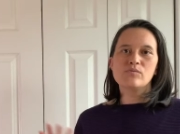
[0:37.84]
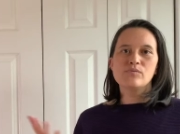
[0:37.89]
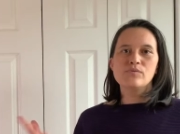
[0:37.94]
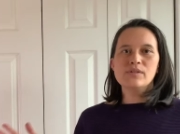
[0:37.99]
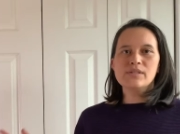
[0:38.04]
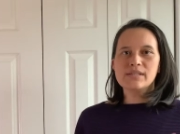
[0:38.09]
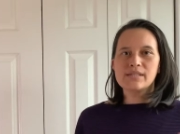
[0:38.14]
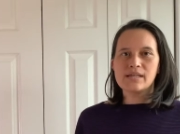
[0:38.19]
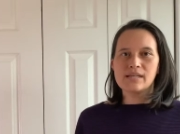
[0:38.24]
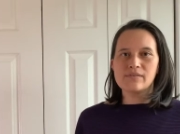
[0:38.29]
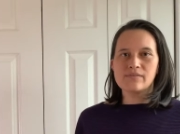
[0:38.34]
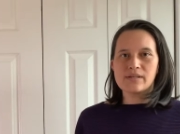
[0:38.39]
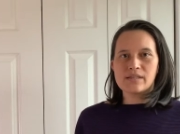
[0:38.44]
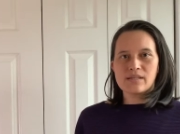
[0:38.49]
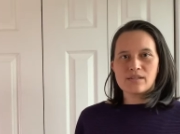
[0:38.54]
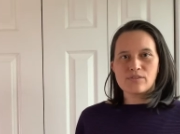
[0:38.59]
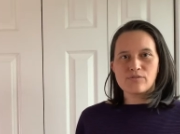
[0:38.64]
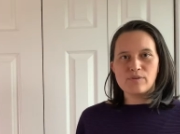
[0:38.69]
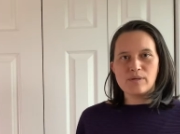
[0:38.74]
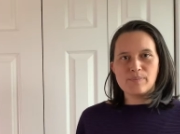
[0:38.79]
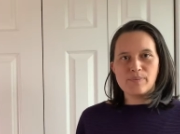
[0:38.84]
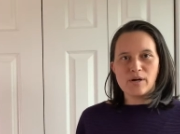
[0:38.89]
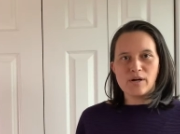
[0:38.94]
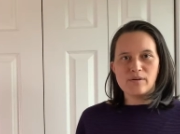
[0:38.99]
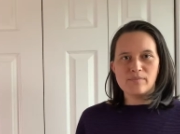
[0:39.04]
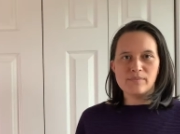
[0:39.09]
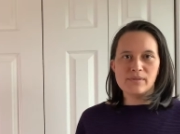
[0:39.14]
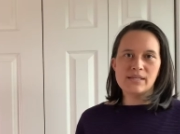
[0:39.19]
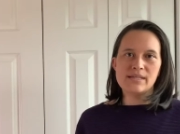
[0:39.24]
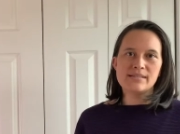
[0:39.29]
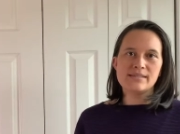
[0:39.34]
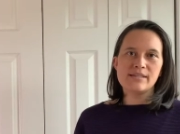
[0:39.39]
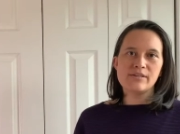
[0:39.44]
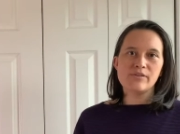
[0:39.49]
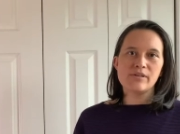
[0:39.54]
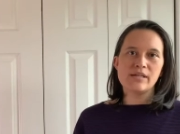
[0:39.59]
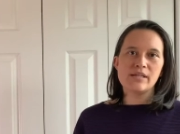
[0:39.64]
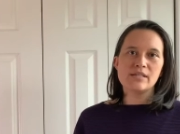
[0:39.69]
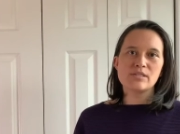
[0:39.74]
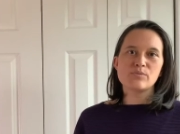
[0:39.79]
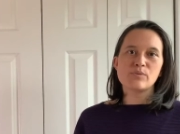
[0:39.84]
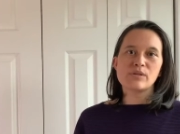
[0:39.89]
really kind of like a three-part mini series.